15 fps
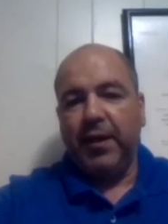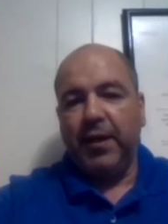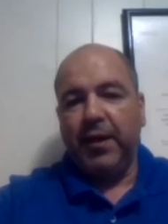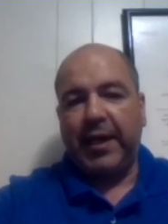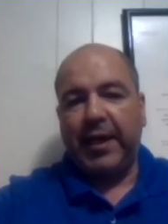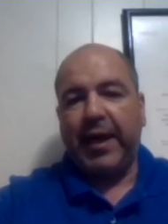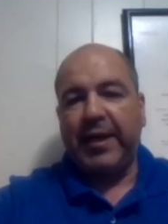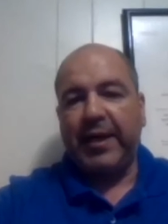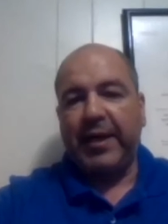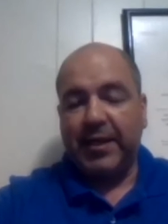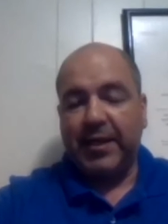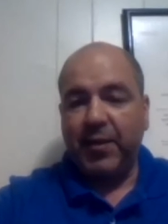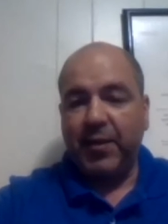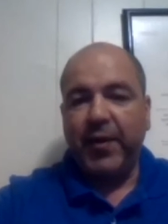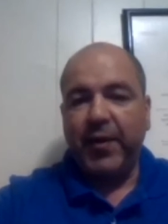and i ask
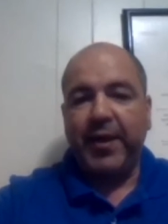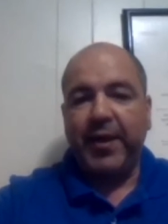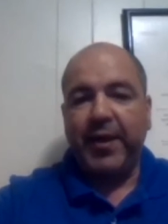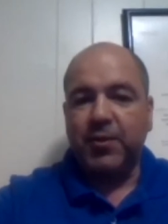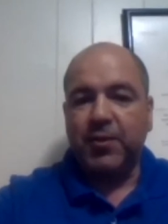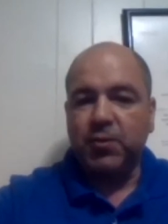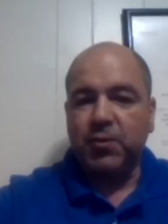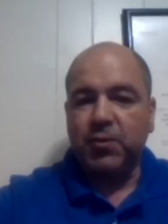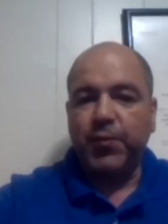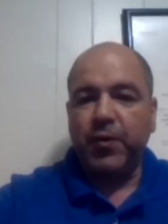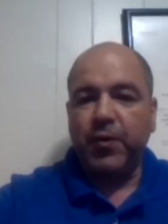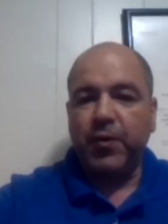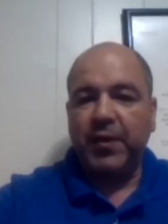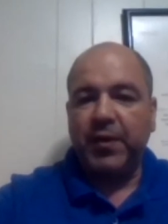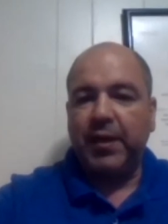everybody to
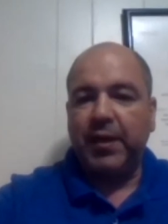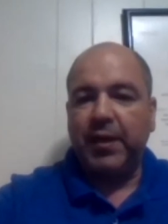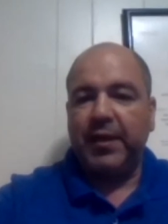support me